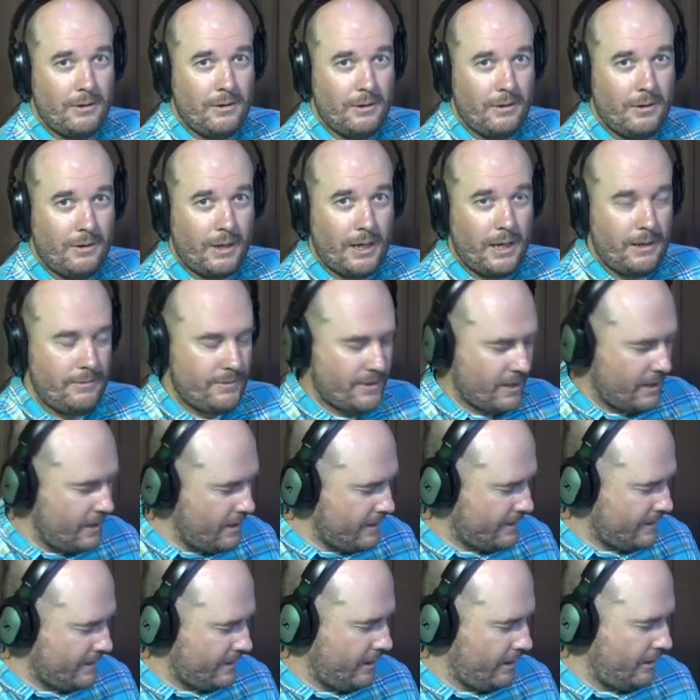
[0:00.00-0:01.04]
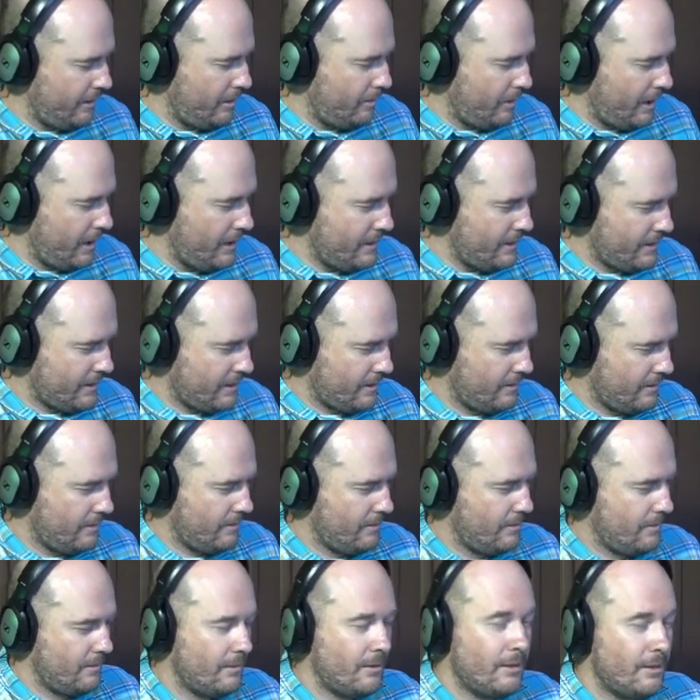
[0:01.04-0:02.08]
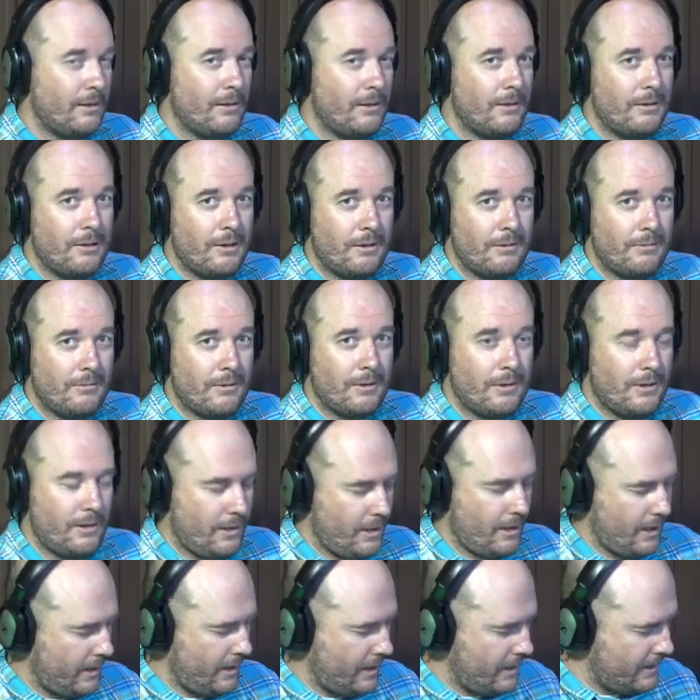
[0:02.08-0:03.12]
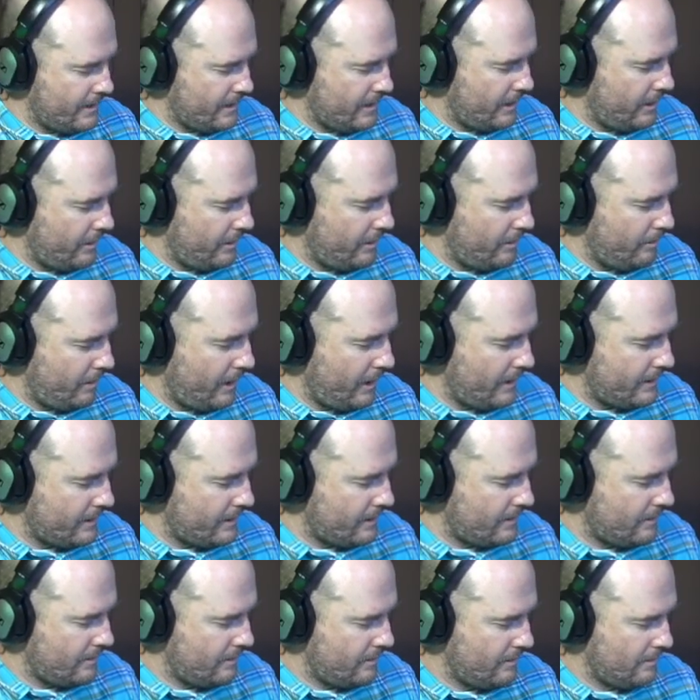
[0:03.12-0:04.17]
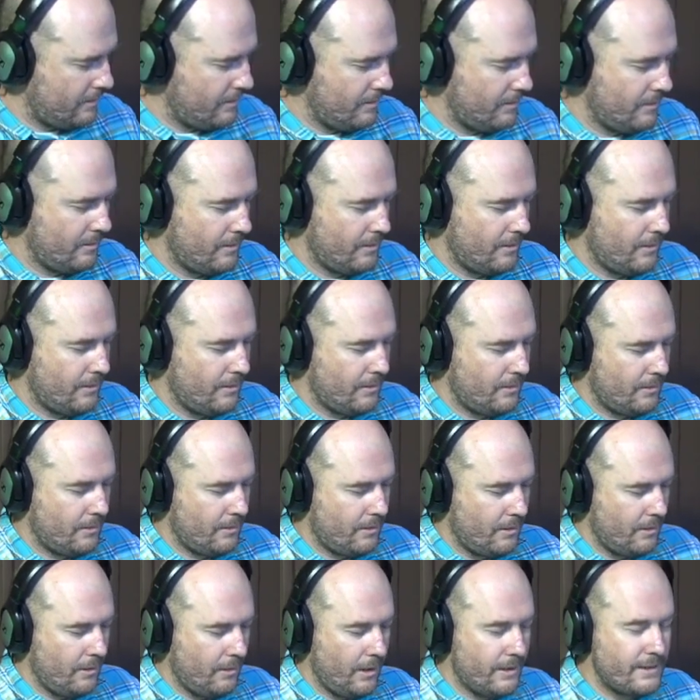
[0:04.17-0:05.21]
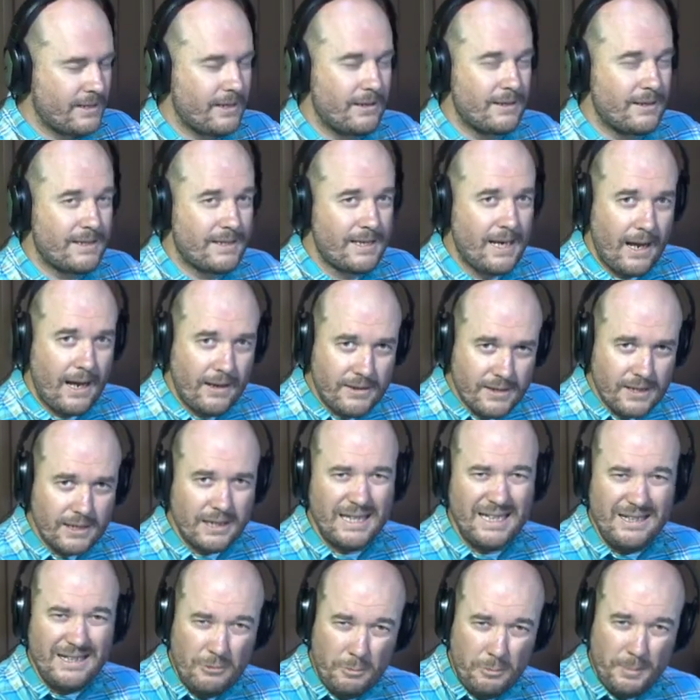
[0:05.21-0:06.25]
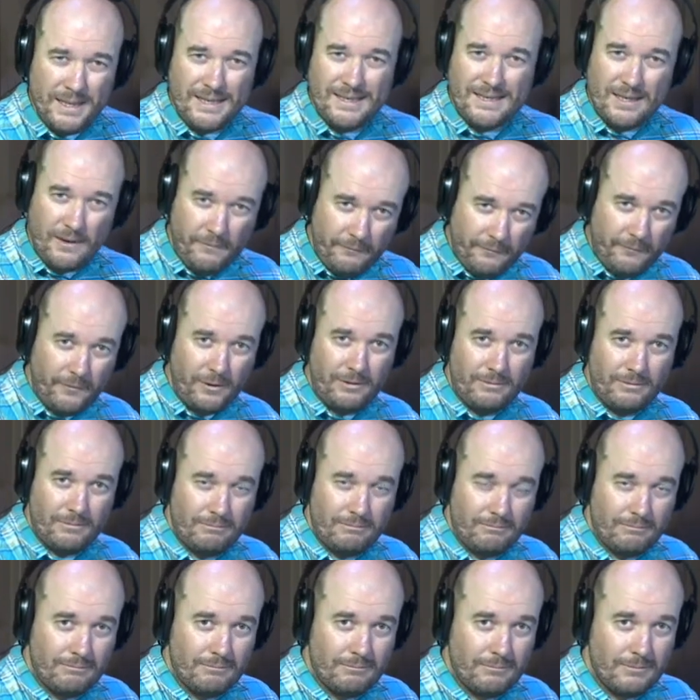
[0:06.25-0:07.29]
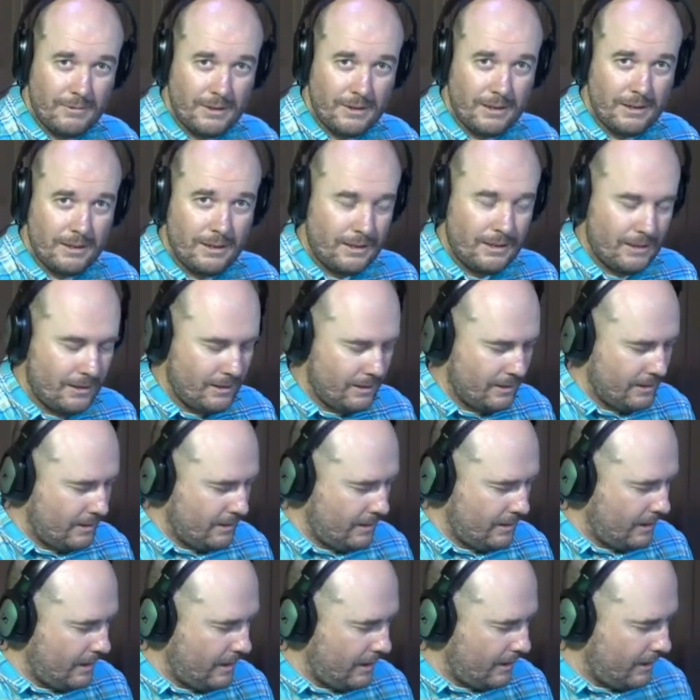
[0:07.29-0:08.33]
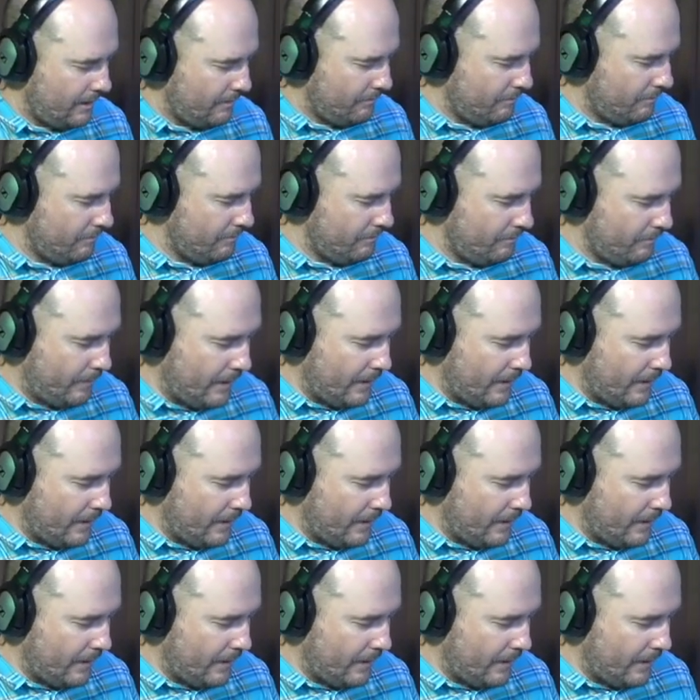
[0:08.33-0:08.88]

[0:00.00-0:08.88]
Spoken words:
Okay, so here's C on the bass, and here's E on the bass. All right, so it sounds a little bit different, and